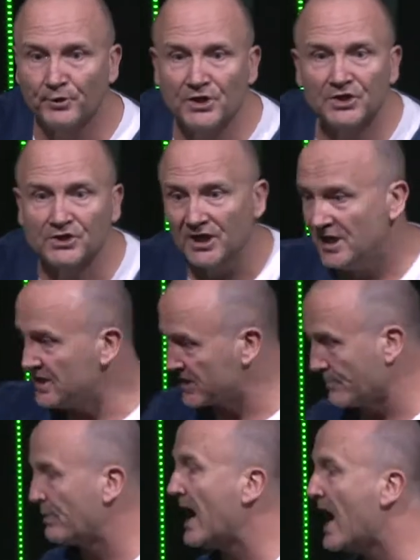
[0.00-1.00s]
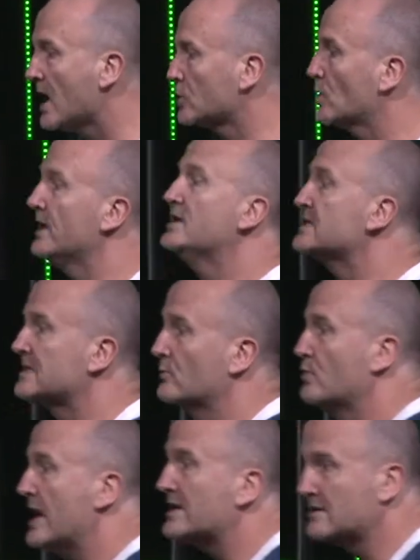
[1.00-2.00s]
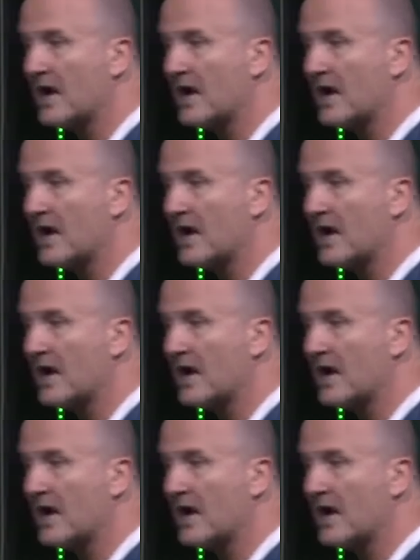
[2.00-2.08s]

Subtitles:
preacher. He's the pathway. He's the red